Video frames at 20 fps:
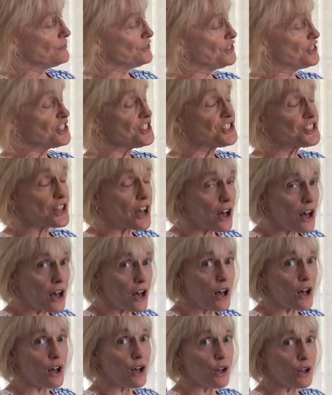
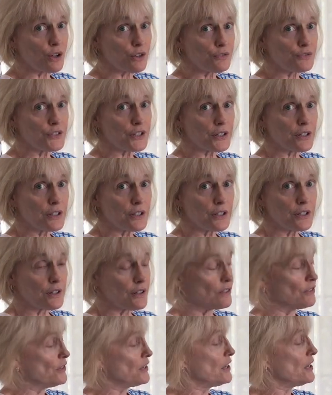dissolved
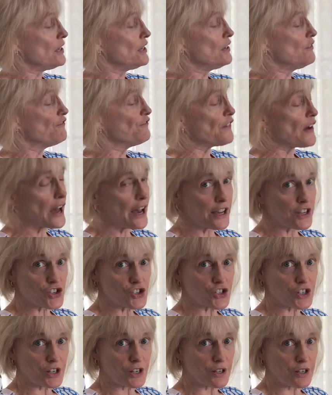the
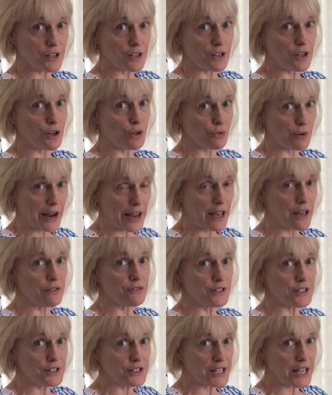fascia
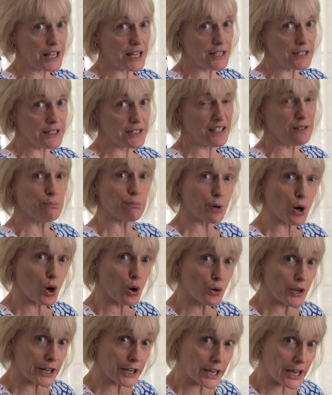around the tendon,
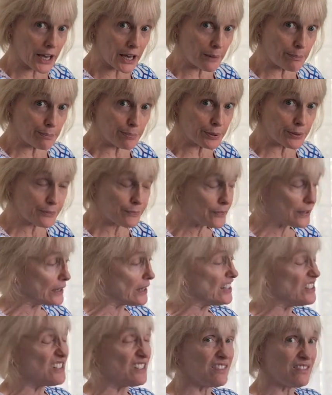broke it up,
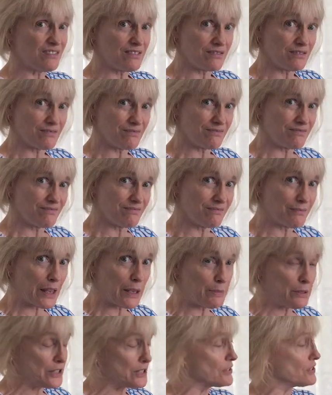and
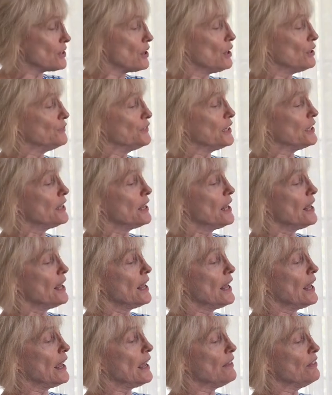maybe dissolved it,
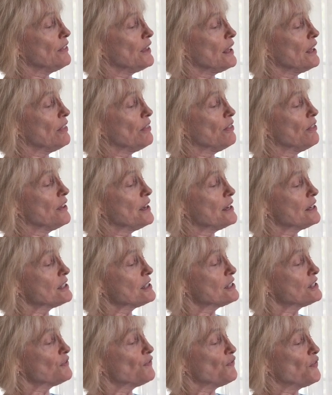and then
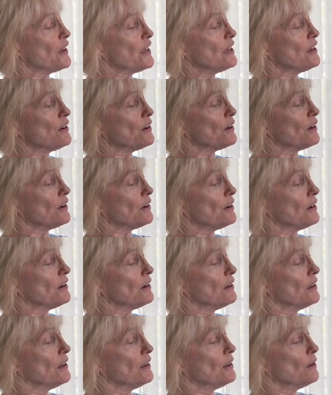this finger
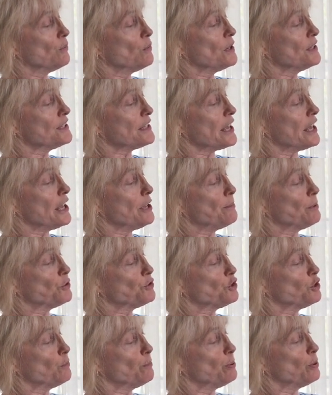was able
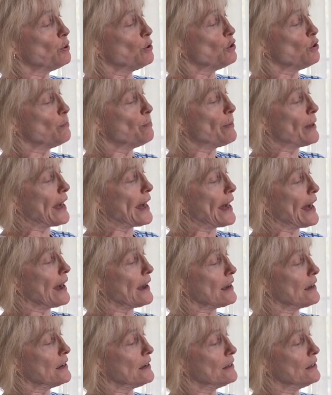to pull
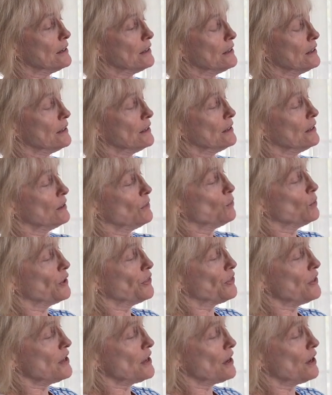back
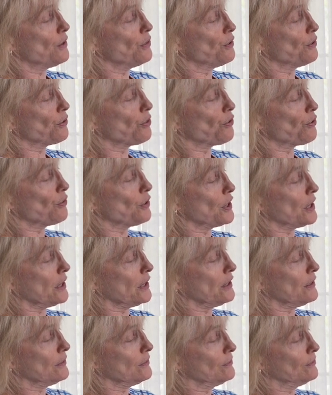with the other 3.